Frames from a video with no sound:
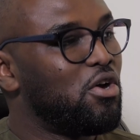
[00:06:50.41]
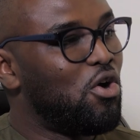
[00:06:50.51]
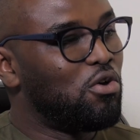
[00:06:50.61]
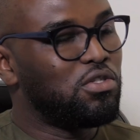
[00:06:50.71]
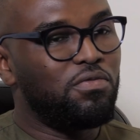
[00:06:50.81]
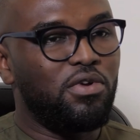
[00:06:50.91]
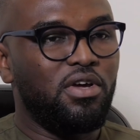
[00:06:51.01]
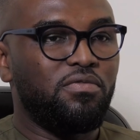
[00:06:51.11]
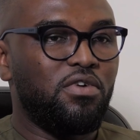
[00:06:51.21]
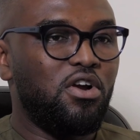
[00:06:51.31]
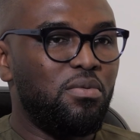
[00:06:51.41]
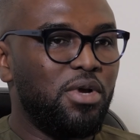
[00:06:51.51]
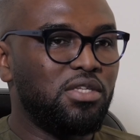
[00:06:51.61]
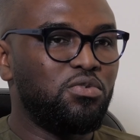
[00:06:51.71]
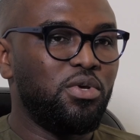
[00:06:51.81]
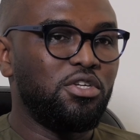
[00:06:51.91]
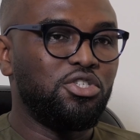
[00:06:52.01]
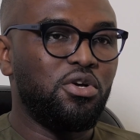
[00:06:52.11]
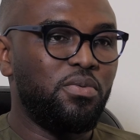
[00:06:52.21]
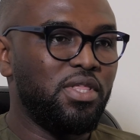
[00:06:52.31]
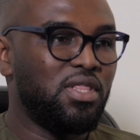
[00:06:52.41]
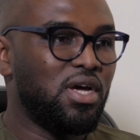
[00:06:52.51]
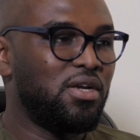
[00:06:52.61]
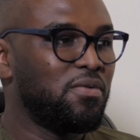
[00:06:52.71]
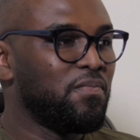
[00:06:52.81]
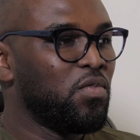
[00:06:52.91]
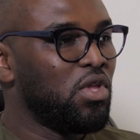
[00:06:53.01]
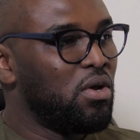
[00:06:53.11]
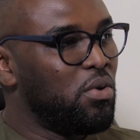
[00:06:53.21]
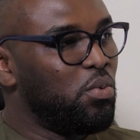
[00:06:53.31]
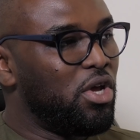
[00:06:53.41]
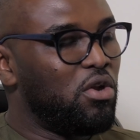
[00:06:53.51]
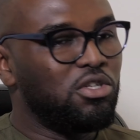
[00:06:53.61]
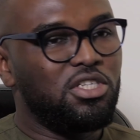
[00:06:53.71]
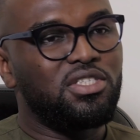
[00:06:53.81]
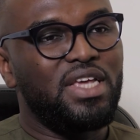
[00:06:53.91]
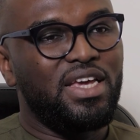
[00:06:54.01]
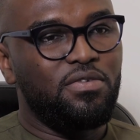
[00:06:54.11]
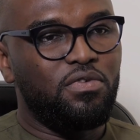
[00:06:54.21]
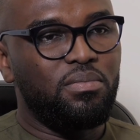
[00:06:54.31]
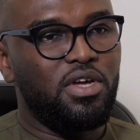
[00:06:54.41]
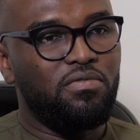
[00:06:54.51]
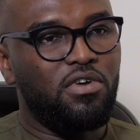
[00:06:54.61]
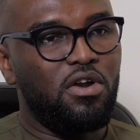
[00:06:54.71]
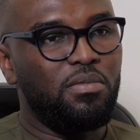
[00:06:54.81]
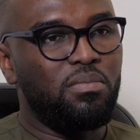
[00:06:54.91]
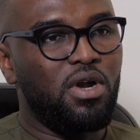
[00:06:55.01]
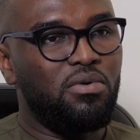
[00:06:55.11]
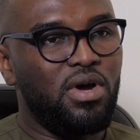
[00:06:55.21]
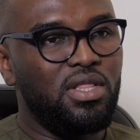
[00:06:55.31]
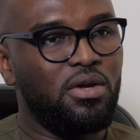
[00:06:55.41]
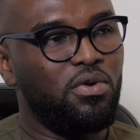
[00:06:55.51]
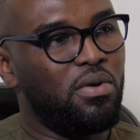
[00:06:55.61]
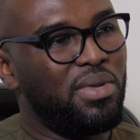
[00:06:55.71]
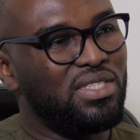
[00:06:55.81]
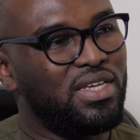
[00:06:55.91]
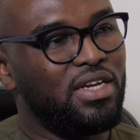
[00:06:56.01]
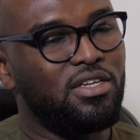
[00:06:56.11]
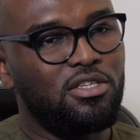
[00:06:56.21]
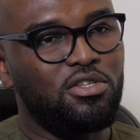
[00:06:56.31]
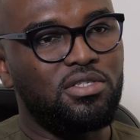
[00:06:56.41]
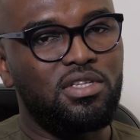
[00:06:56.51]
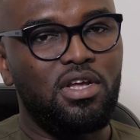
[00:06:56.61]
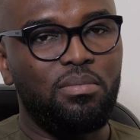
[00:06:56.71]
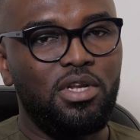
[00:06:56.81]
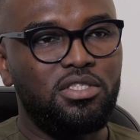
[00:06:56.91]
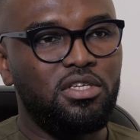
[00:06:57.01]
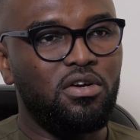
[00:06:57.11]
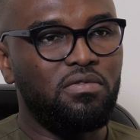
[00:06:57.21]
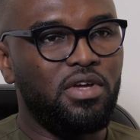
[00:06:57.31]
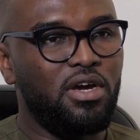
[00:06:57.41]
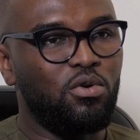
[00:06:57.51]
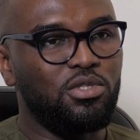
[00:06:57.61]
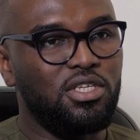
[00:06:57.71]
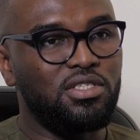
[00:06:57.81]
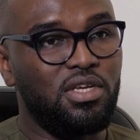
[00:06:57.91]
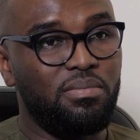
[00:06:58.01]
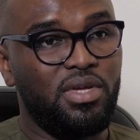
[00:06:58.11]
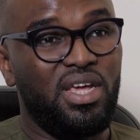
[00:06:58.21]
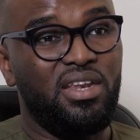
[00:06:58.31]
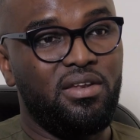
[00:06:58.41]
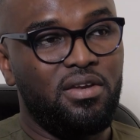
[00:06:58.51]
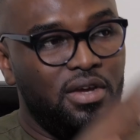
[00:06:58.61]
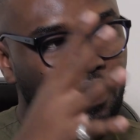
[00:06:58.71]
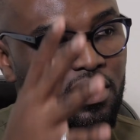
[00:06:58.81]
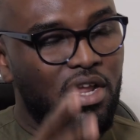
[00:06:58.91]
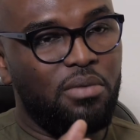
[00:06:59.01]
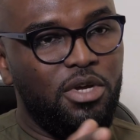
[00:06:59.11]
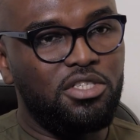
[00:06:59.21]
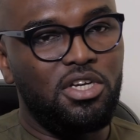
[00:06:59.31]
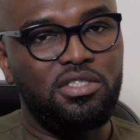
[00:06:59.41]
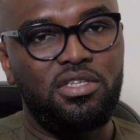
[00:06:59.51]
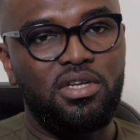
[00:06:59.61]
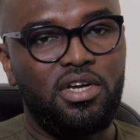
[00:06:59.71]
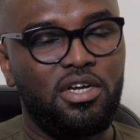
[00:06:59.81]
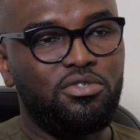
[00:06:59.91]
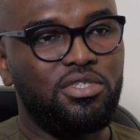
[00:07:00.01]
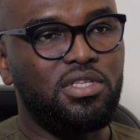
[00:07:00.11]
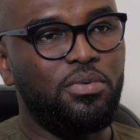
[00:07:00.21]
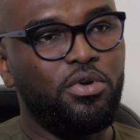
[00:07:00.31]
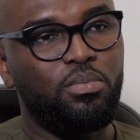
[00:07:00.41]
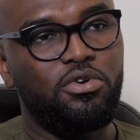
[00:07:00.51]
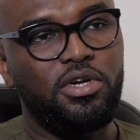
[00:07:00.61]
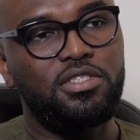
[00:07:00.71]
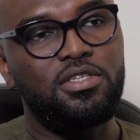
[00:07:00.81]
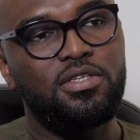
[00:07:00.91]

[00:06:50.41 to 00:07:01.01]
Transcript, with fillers: Also for the environment, you're ensuring that we are not just taking from the environment, but rather we are maintaining the sustainability of the ecosystem and climate change in the countries that we operate.